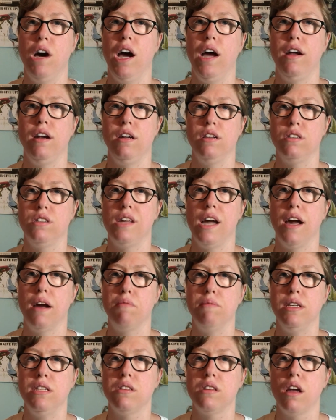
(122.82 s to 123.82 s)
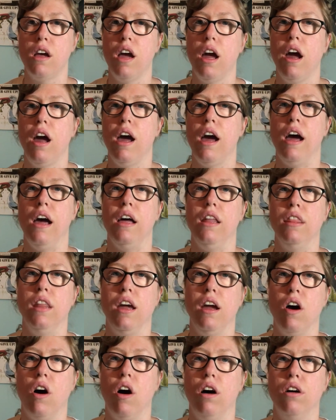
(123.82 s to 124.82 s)
by nystagmus, and
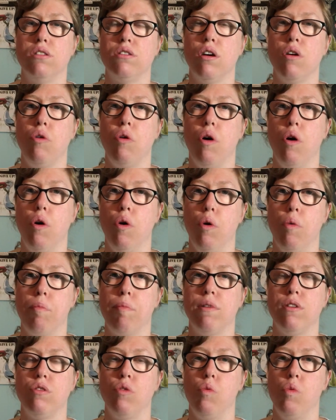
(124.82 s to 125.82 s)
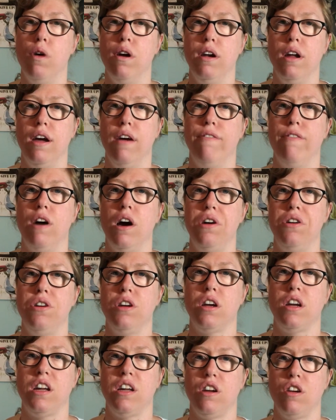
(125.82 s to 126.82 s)
they also hope to one day find a
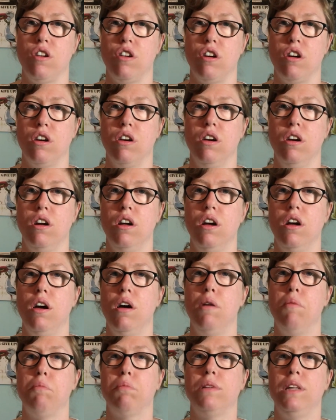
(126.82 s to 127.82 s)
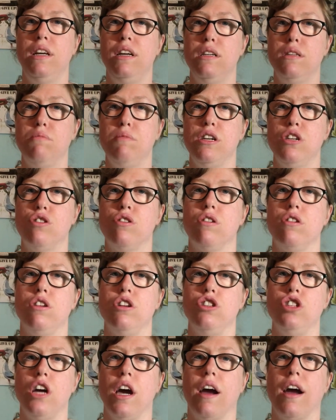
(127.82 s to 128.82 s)
cure. Please be sure to
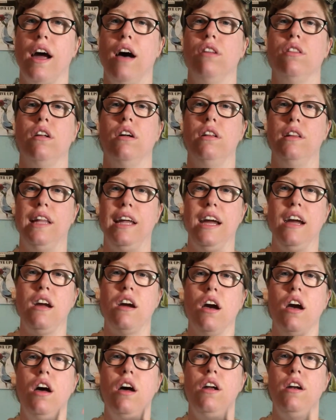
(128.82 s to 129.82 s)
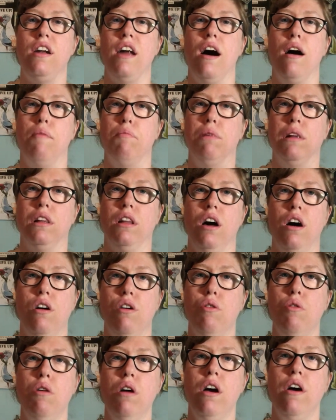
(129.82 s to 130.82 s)
check out the link down
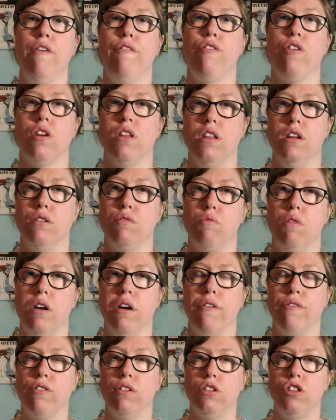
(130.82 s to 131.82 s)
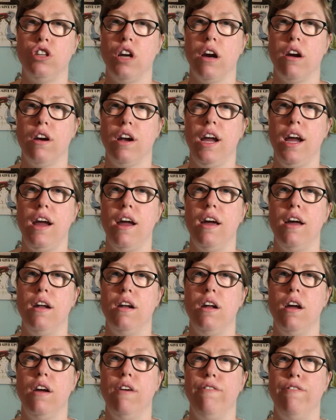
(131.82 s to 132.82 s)
below for this wonderful charity.
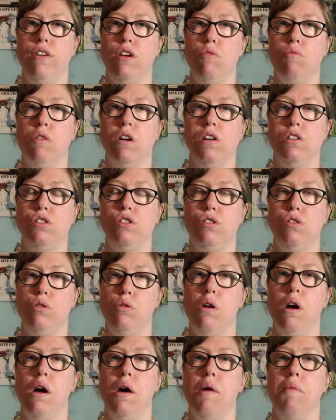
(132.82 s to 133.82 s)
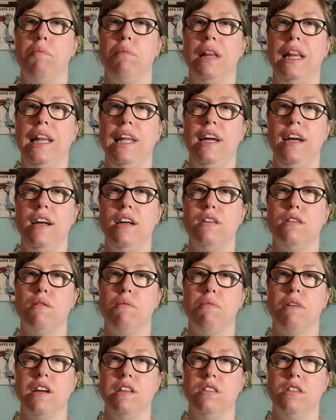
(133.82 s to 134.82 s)
And if you want to, please
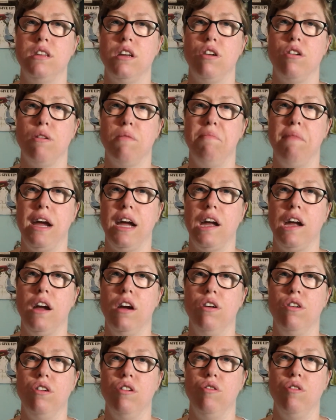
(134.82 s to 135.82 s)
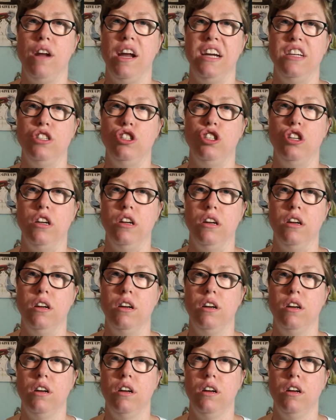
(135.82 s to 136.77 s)
consider making a donation.